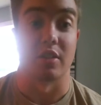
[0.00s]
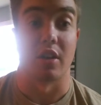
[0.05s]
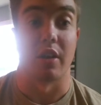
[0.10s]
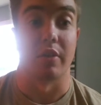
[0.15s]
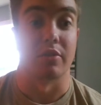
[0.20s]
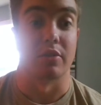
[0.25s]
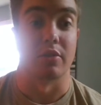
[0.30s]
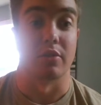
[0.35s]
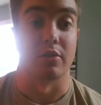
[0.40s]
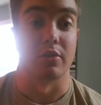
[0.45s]

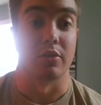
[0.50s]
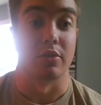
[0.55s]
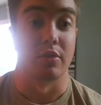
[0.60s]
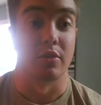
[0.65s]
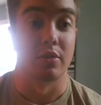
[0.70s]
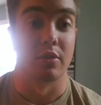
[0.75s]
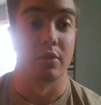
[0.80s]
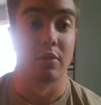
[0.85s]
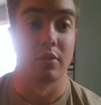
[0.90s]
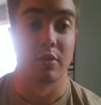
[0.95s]

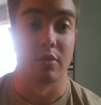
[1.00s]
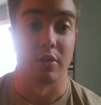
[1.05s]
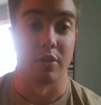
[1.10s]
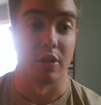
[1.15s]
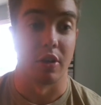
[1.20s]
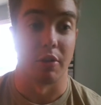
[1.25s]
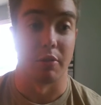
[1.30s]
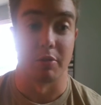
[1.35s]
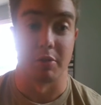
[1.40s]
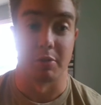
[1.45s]
officers,
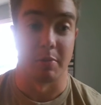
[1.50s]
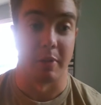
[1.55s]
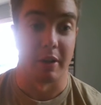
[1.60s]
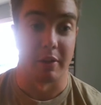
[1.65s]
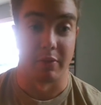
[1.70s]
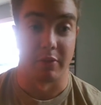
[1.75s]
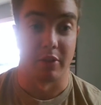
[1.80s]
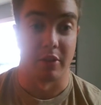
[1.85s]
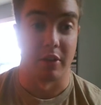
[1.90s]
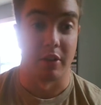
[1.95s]

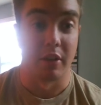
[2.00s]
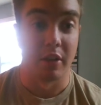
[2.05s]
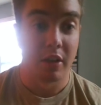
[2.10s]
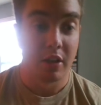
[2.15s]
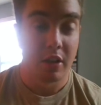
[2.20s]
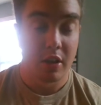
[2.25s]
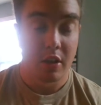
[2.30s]
respectfully.